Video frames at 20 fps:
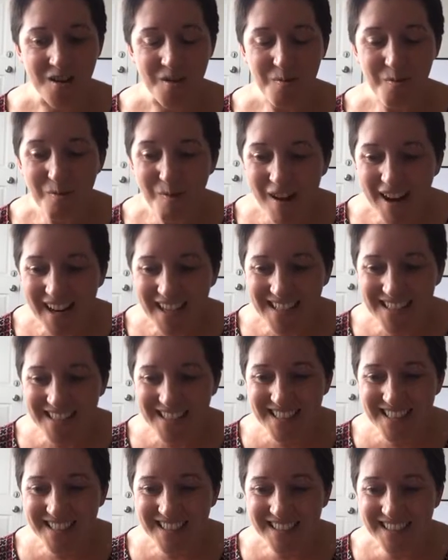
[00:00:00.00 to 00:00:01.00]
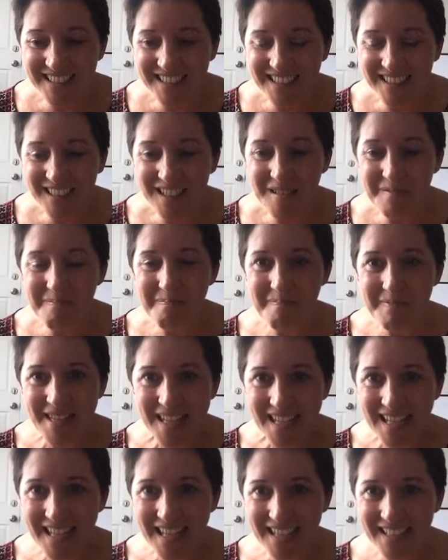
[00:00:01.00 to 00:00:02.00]
what?
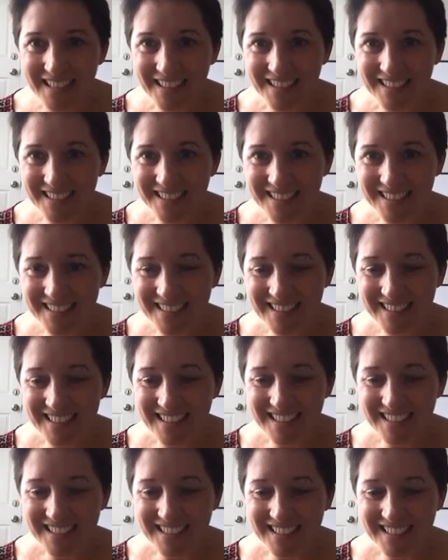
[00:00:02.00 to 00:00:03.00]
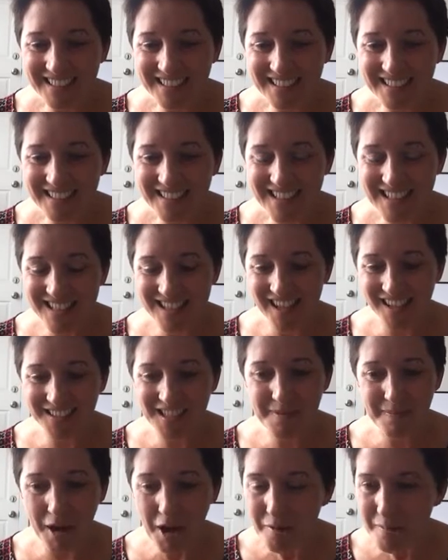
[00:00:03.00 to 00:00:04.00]
Me?
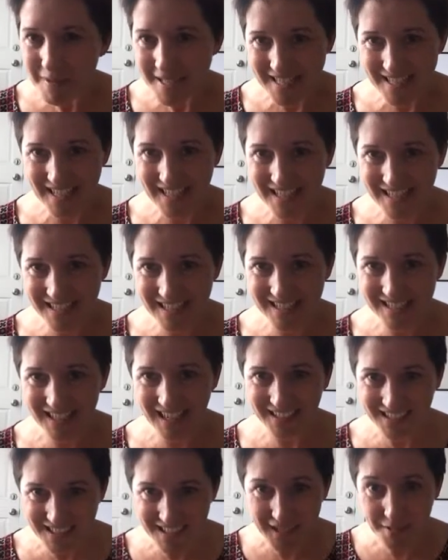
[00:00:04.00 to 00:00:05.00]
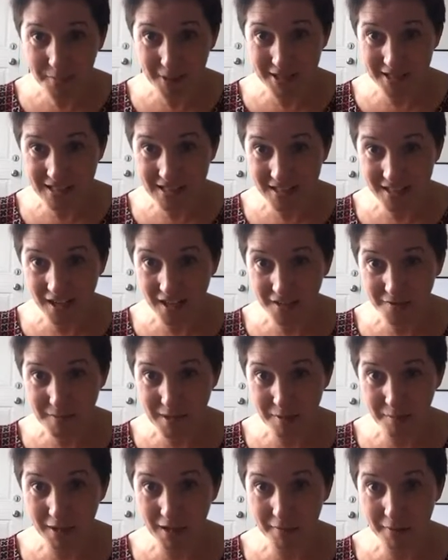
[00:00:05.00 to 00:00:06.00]
Starting my own business? At least it was inside of
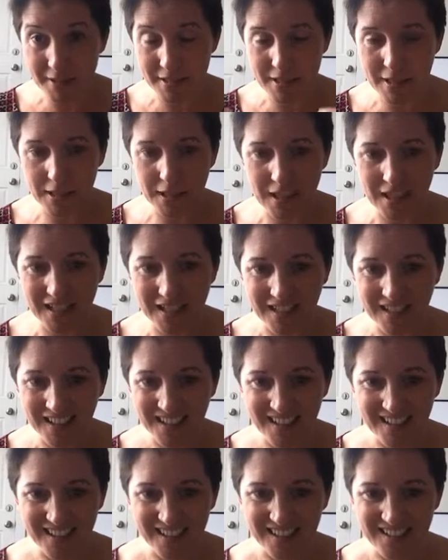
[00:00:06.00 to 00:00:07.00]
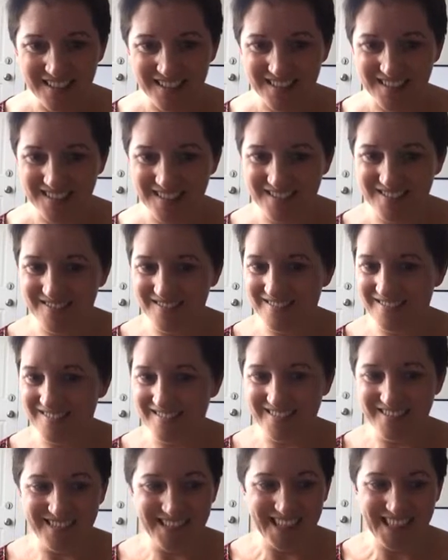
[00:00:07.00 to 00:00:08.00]
me what I was thinking.
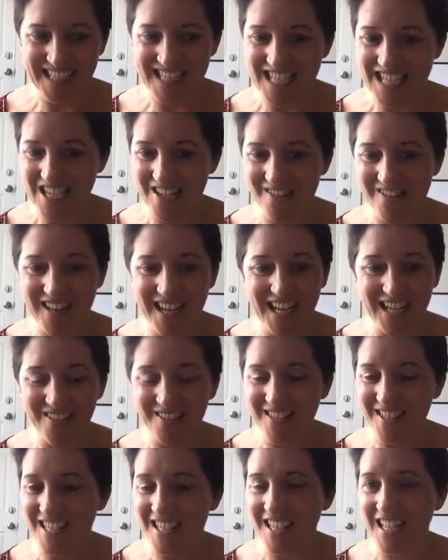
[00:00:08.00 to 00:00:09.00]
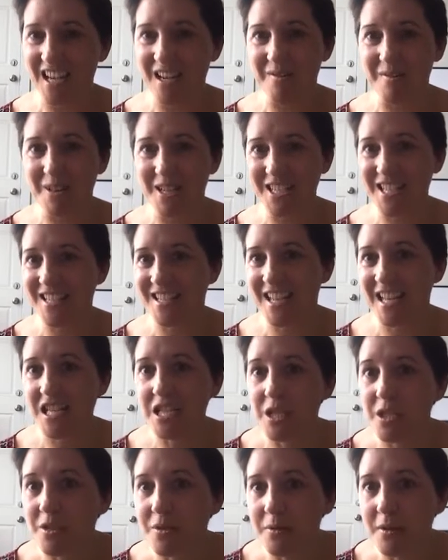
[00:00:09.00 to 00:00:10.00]
No, I don't think I have what it
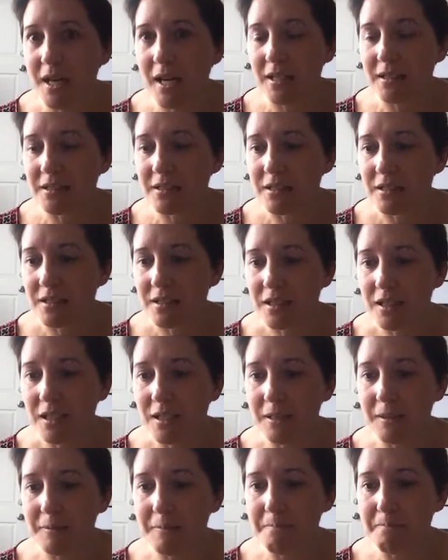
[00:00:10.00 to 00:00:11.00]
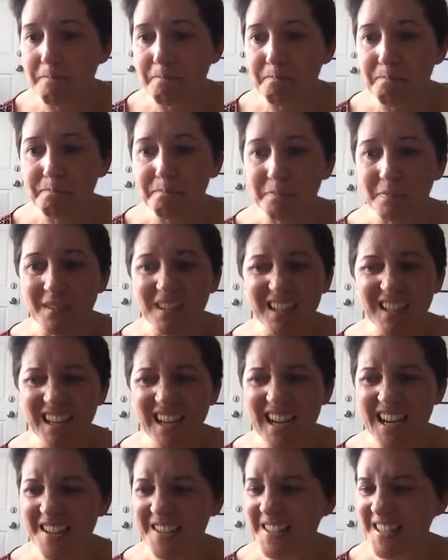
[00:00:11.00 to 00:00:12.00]
takes to do that.
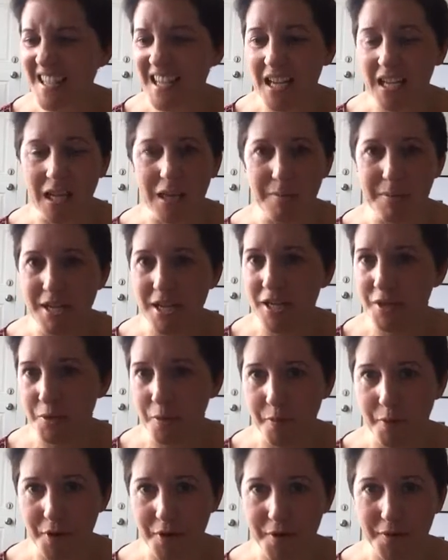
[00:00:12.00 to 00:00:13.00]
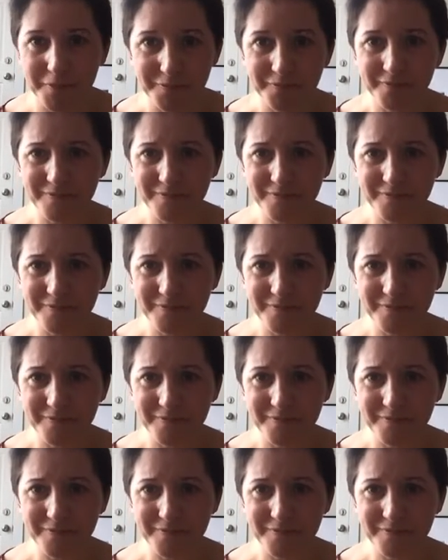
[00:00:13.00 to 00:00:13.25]
I don't think I can be an entrepreneur.